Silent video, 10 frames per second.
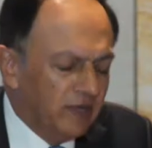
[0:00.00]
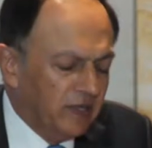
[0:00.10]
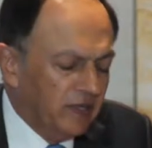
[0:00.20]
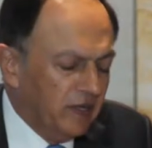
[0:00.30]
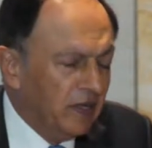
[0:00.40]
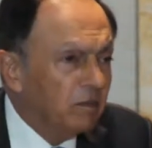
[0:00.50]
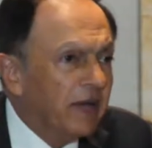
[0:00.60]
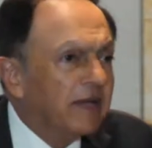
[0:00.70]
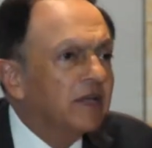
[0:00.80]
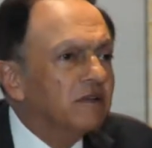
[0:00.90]
in the
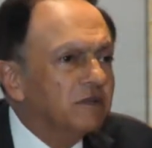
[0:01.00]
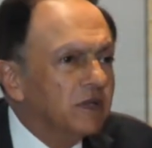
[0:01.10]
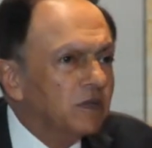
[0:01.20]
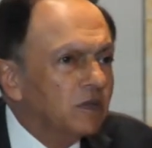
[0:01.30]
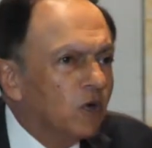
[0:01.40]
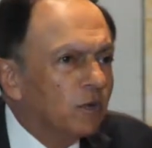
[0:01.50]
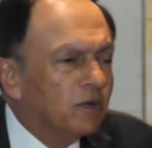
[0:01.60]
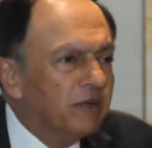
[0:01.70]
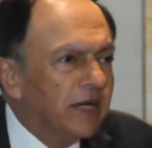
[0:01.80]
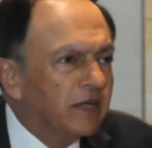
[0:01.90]
banking field,
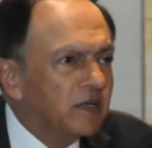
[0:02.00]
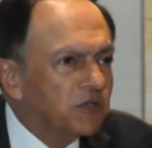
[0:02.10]
corporate banking.